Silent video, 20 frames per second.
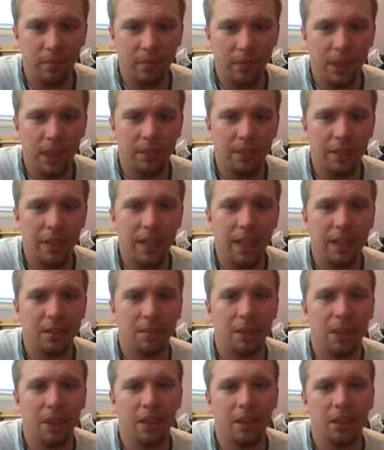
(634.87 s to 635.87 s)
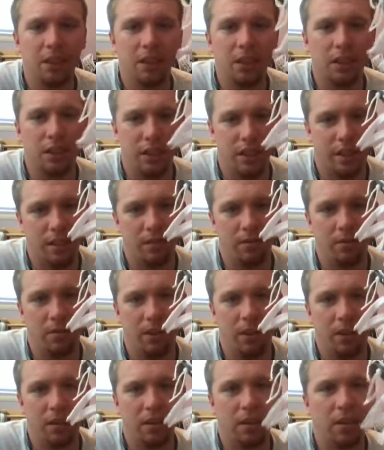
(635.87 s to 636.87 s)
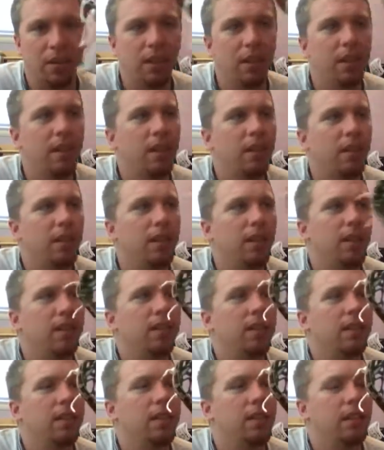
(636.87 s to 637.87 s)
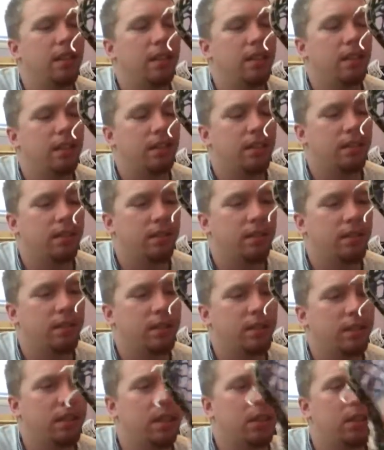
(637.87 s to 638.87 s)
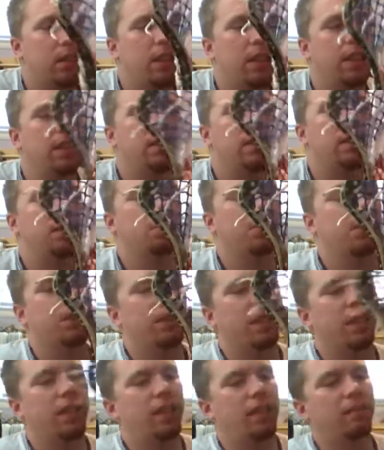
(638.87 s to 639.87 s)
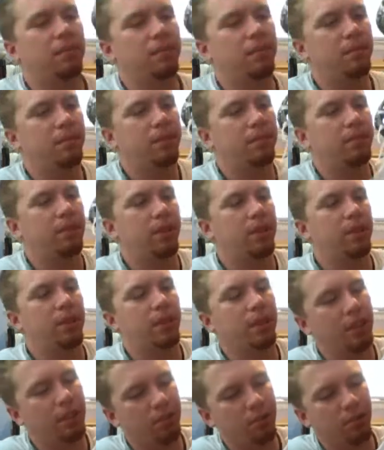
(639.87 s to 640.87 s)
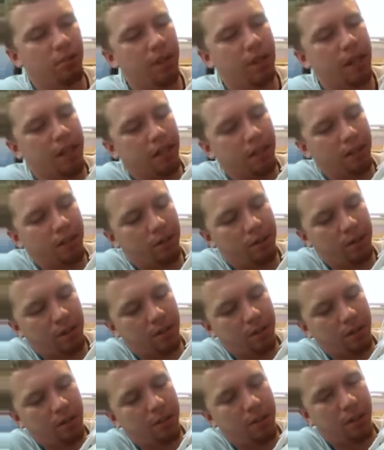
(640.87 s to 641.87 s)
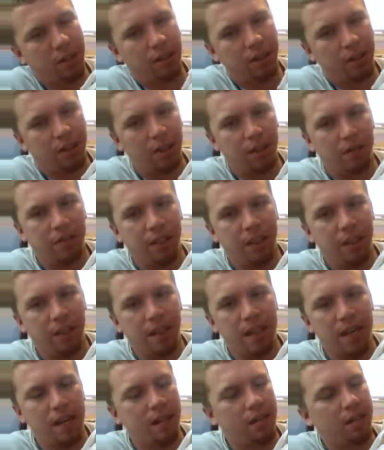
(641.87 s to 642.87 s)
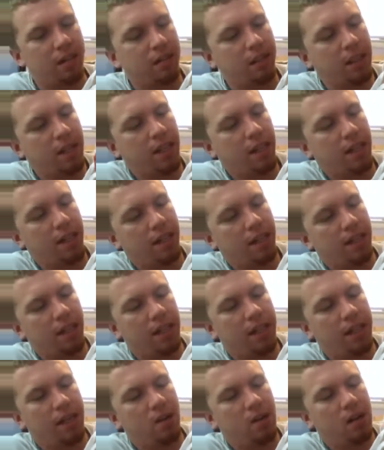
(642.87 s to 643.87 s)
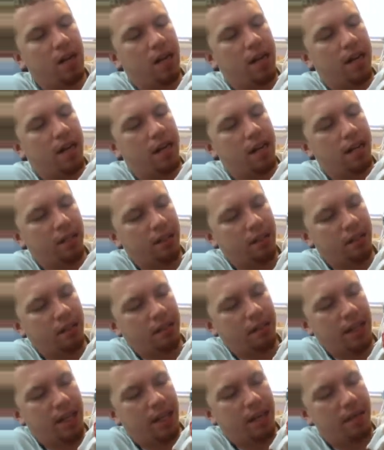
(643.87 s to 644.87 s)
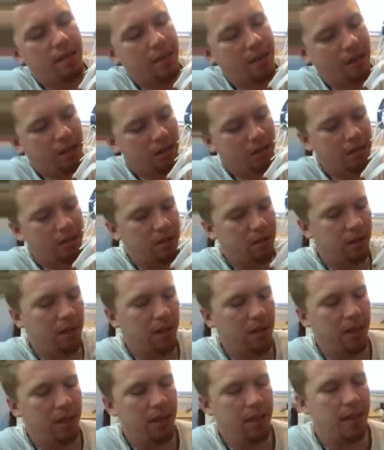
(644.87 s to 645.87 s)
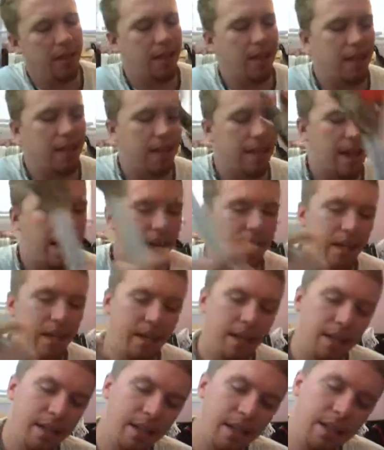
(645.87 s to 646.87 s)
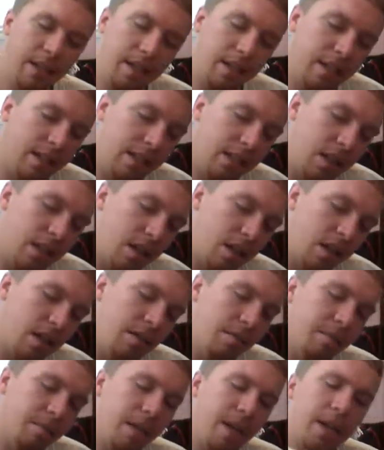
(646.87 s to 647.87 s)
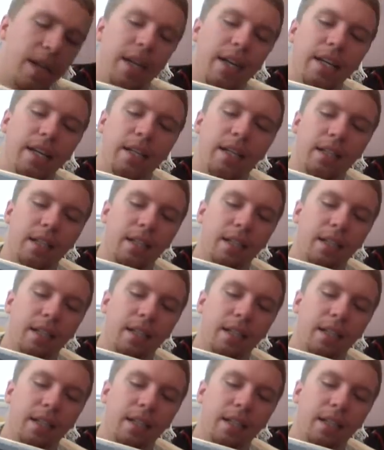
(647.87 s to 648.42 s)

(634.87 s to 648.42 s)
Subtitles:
And if you ask me, it looks like it works. And it's just a nice simple setup for what I use. Shifty down, can go high and stay in the middle. And then that is on my